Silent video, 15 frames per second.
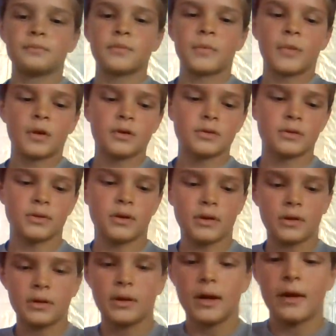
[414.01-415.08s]
So there
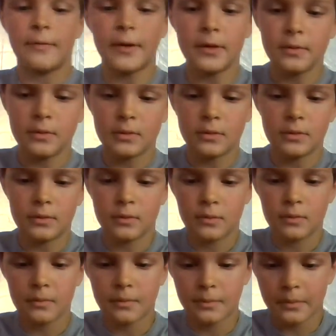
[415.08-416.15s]
you have
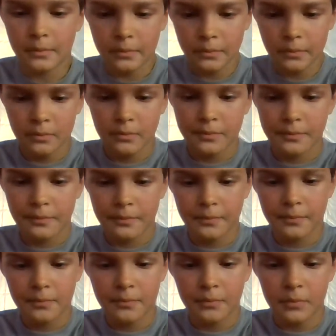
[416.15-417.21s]
it.
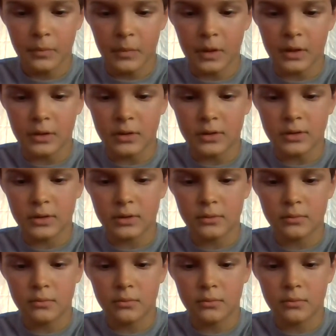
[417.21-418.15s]
And you just